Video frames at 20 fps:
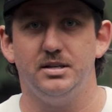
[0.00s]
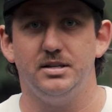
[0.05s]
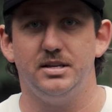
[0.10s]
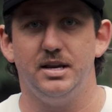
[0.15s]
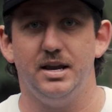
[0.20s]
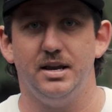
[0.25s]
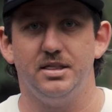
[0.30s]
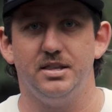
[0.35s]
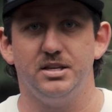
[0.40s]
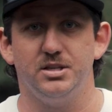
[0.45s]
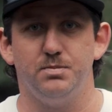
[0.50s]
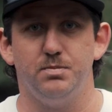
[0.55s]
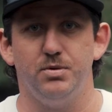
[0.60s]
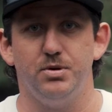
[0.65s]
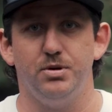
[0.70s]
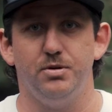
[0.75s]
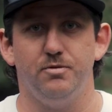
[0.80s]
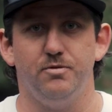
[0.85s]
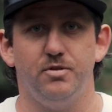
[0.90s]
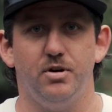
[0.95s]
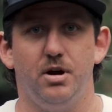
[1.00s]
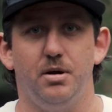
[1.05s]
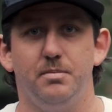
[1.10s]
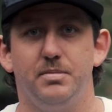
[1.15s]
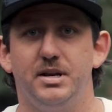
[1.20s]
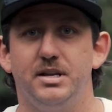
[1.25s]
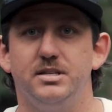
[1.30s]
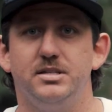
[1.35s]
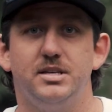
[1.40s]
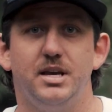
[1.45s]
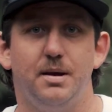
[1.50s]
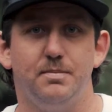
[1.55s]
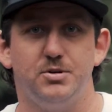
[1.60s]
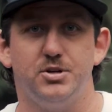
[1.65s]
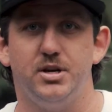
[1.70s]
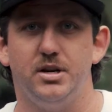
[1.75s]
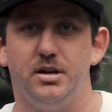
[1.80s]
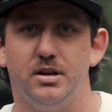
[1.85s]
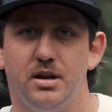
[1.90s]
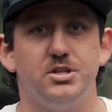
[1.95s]
take this boot from
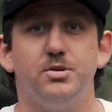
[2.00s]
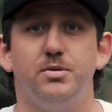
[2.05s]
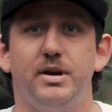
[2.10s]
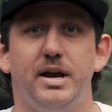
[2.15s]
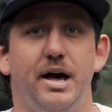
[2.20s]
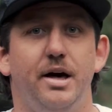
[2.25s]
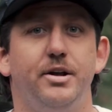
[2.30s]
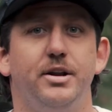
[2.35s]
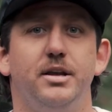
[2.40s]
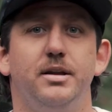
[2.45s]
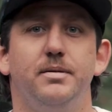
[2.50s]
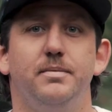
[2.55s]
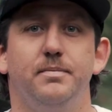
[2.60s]
conception to reality.